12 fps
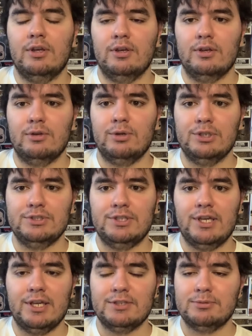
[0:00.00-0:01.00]
crazy
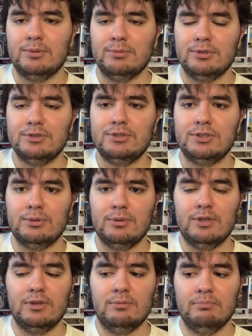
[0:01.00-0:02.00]
cast members. So
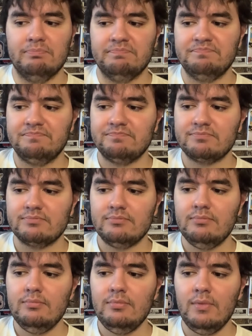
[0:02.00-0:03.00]

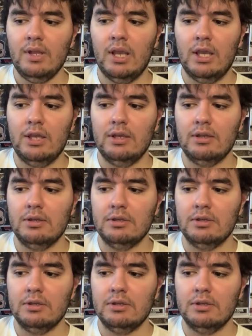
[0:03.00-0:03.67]
I